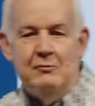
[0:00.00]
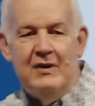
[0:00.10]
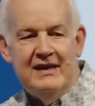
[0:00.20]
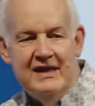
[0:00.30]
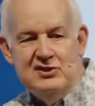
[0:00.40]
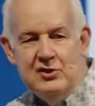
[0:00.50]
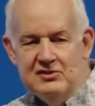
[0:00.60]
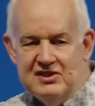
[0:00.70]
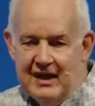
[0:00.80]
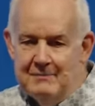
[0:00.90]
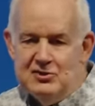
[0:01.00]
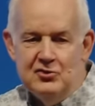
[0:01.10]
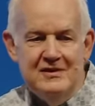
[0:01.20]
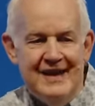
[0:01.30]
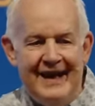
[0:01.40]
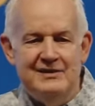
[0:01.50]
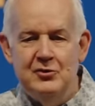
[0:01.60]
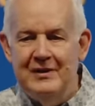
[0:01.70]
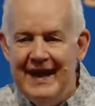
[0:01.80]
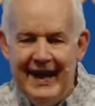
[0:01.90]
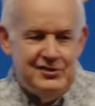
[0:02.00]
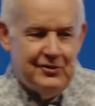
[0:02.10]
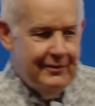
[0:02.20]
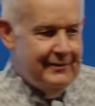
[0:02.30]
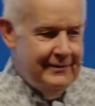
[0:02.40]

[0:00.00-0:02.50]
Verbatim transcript: way in each of your teams, you're not doing agile.